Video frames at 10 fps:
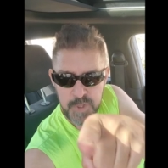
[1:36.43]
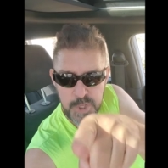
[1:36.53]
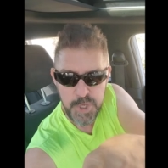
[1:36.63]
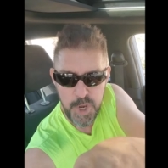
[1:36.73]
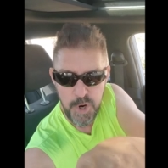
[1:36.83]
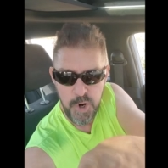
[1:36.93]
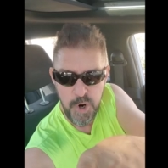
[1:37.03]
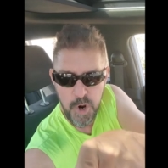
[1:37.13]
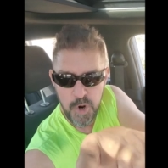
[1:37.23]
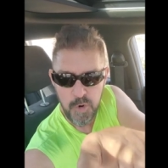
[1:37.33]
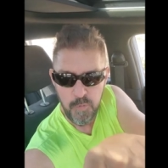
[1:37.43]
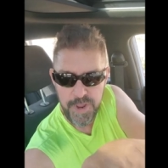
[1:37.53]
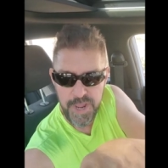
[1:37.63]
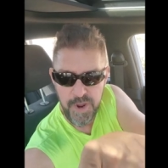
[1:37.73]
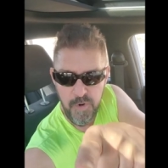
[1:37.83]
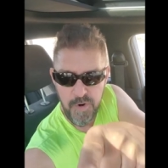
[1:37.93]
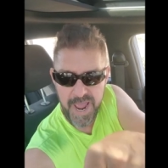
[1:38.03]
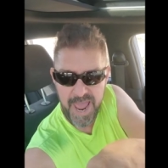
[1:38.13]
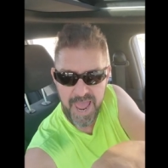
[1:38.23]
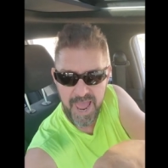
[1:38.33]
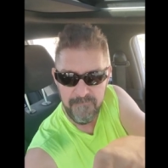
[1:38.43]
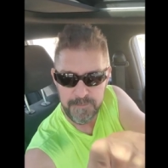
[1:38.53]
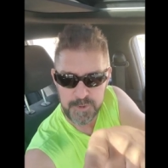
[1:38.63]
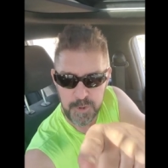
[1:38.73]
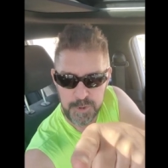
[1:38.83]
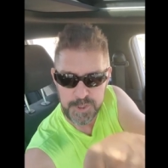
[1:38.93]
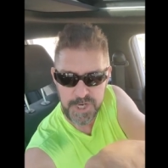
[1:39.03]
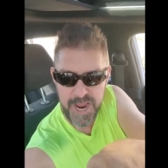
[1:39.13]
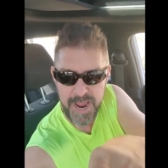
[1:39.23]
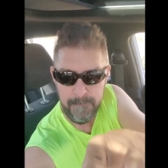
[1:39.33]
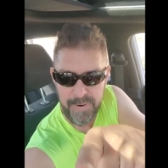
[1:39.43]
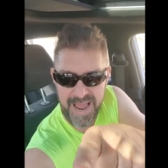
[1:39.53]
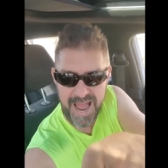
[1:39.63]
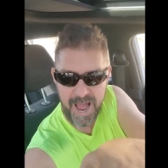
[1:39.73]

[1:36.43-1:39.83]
you will have to jump